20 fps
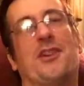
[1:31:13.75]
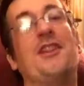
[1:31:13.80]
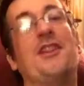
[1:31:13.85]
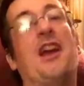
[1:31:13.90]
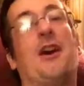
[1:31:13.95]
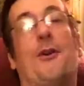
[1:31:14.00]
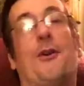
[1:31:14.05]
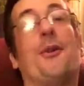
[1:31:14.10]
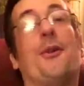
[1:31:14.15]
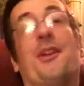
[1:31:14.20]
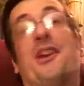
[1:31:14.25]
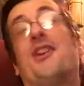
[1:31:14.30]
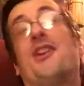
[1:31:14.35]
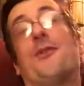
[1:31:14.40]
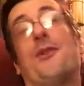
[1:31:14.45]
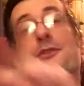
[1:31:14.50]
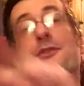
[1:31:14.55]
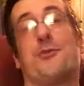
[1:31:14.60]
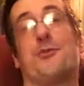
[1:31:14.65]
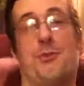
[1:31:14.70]
Now, all the
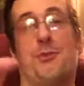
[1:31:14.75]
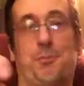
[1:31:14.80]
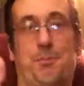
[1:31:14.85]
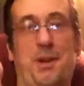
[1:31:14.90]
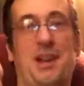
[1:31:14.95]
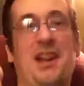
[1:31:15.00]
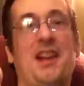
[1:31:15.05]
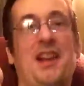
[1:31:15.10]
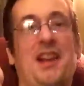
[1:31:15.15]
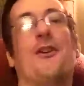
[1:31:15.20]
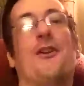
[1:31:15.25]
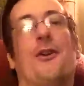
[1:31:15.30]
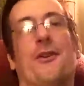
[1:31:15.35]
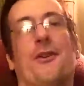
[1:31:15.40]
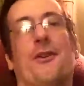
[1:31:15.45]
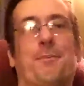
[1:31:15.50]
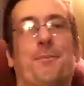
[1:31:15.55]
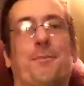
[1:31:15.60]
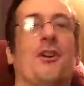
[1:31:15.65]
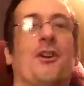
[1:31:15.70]
heroes will be in
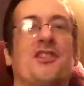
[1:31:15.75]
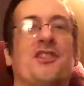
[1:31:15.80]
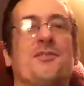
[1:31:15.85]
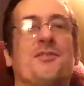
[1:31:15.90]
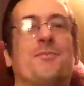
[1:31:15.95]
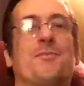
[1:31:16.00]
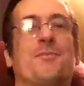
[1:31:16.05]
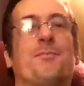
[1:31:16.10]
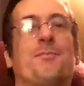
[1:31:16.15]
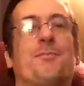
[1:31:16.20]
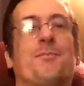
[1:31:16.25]
all the books, but